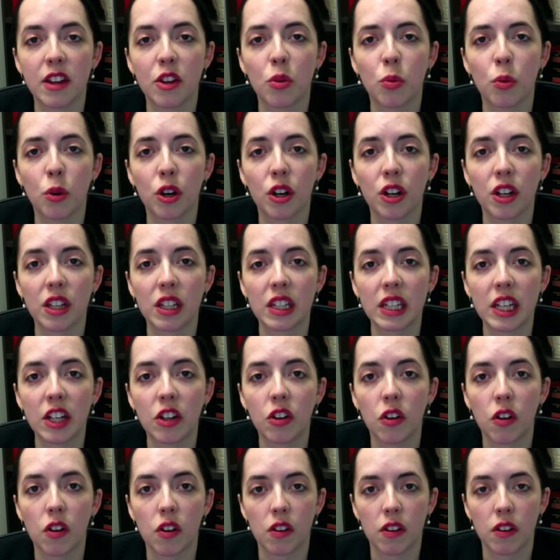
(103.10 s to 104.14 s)
word
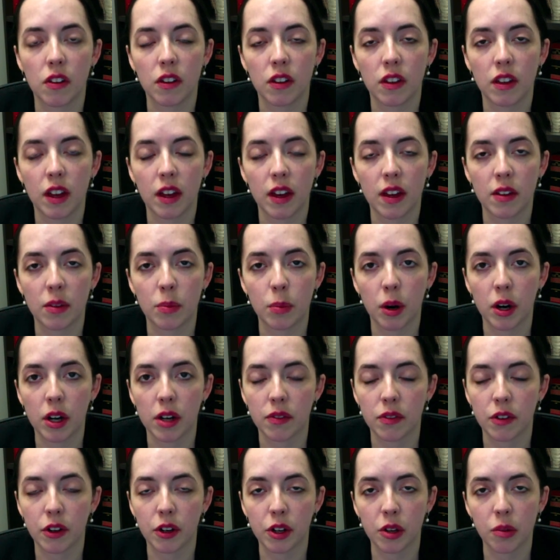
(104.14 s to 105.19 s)
illegal as part
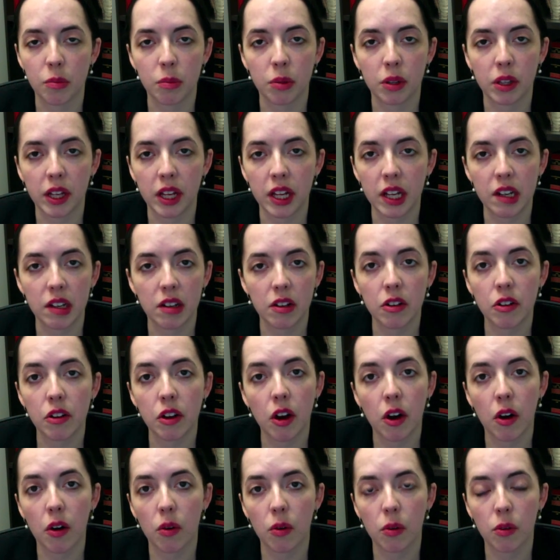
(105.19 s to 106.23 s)
of their complaint?
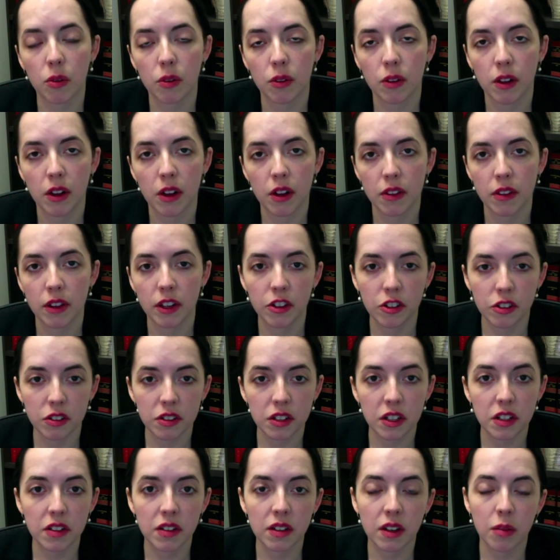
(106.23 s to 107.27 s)
No. They just
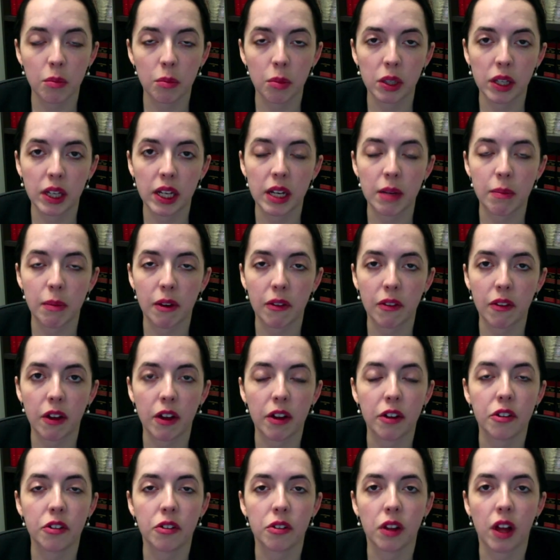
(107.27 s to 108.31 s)
need to complain about the
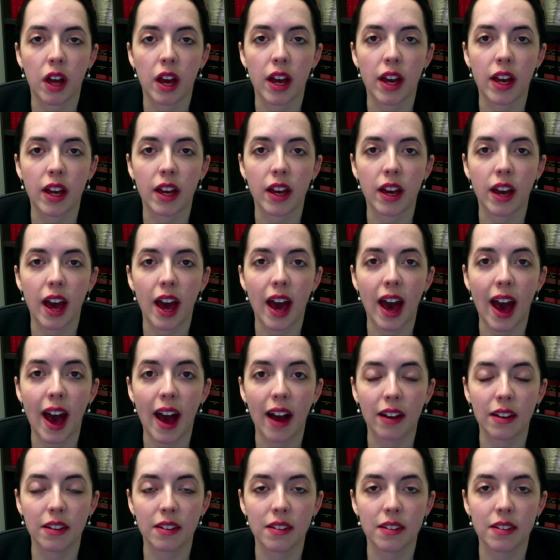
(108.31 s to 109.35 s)
underlying
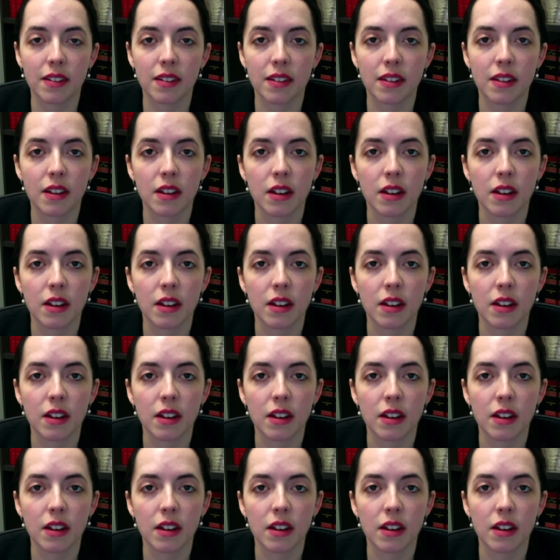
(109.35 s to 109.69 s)
acts.